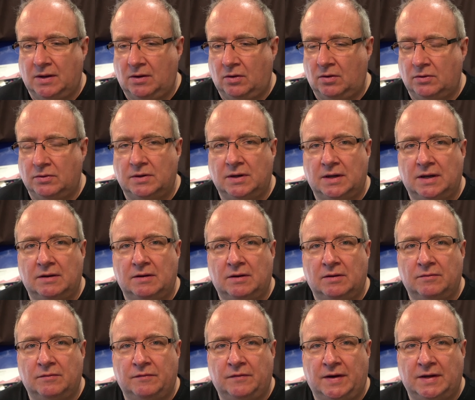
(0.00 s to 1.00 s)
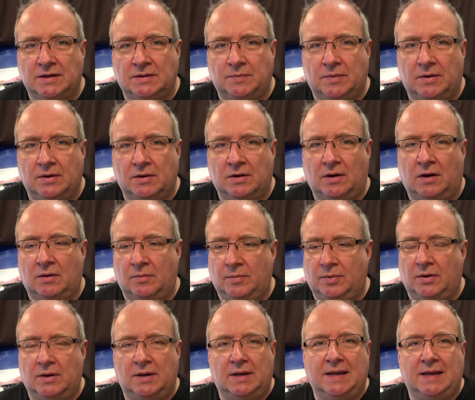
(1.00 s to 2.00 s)
on Facebook. I'll
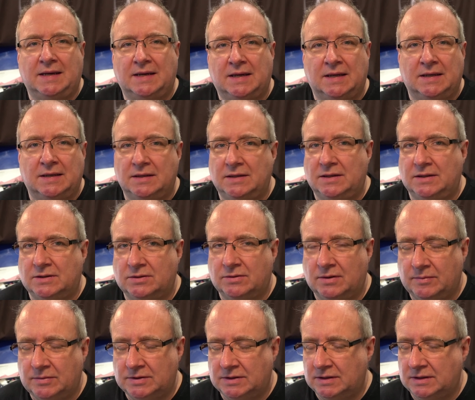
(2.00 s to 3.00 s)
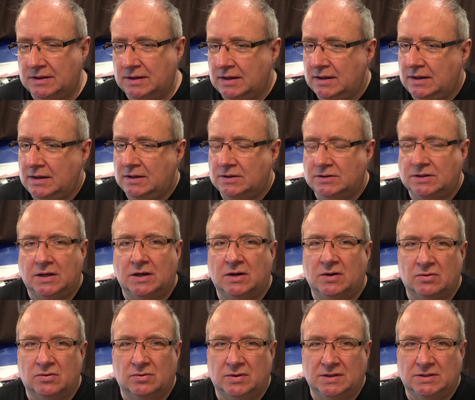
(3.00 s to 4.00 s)
put a link in the description, so you
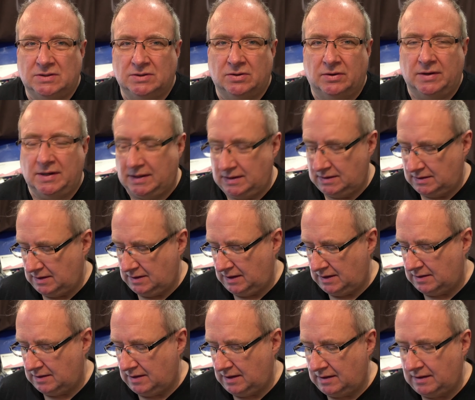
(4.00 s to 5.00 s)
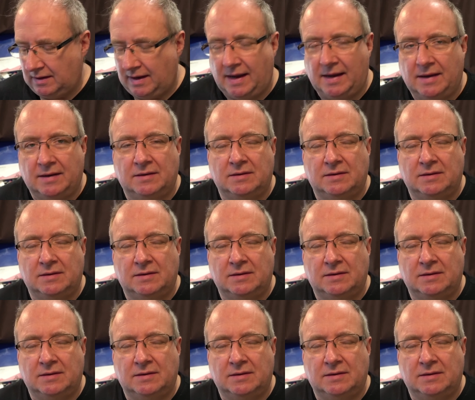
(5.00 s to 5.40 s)
can always join in that.